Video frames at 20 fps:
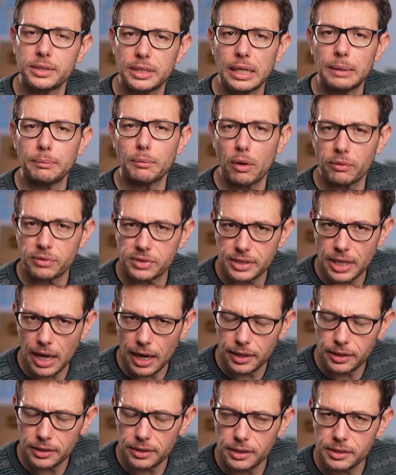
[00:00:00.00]
team of
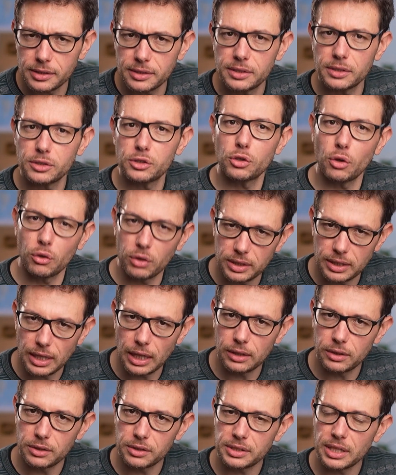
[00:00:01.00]
scientists,
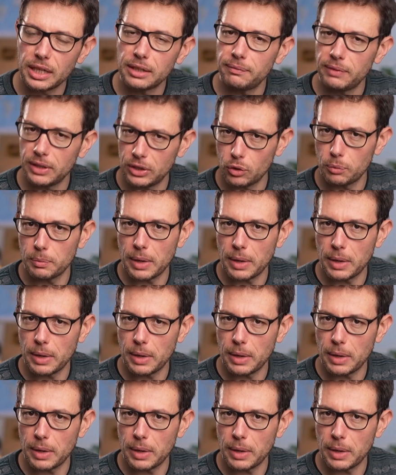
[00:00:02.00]
storytellers and video